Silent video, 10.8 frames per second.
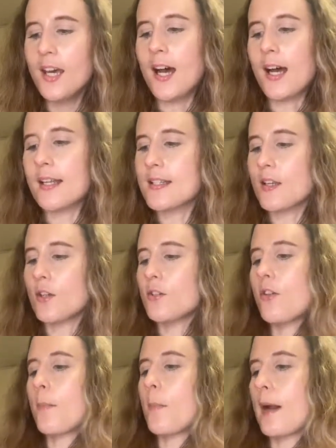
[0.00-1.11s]
And it's
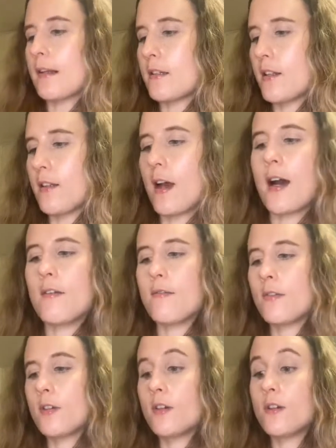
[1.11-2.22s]
another brand that I'm
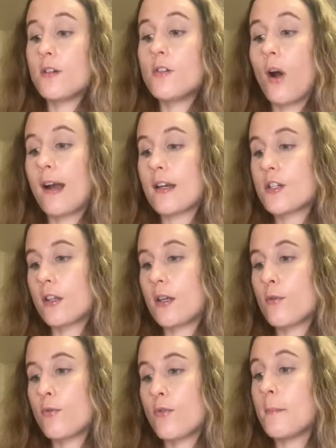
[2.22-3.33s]
not
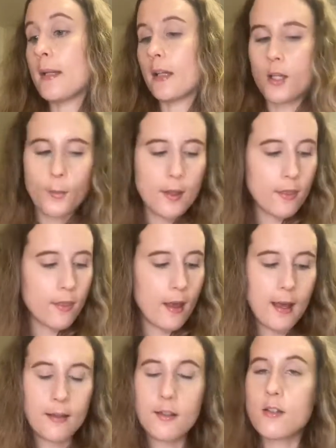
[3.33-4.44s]
actually familiar with.
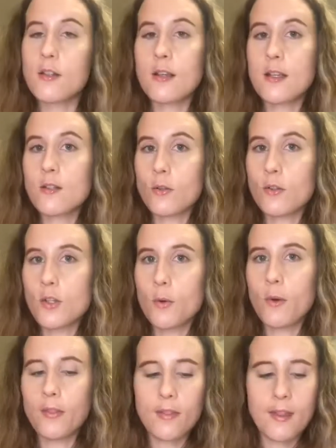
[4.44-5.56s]
And it's also
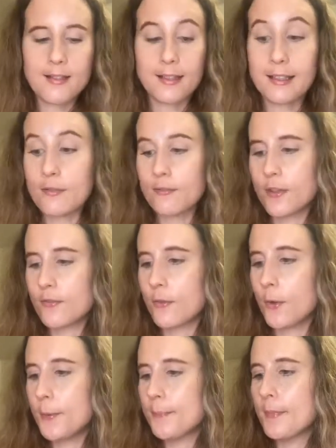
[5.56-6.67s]
one that there's a leaflet
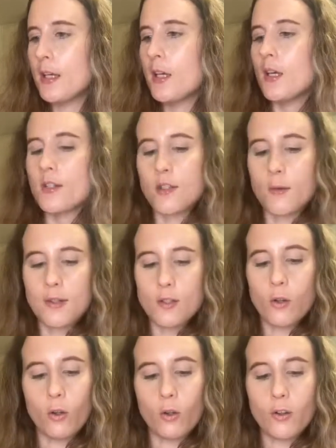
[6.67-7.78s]
for. So it's
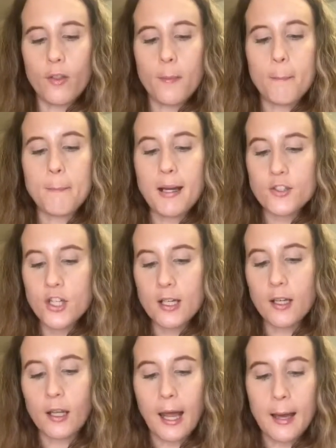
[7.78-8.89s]
called The Magic
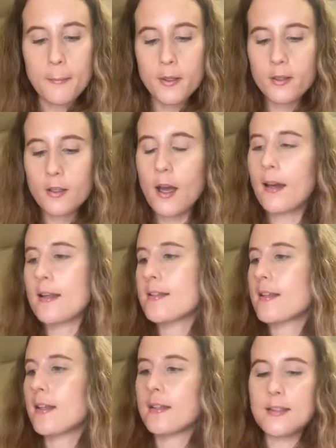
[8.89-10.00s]
Lab, and it's
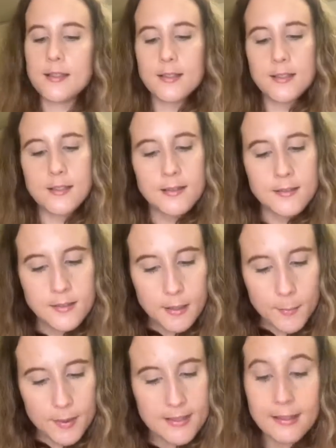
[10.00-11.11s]

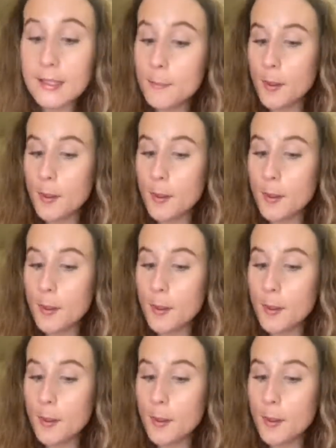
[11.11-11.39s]
Deeper Sleep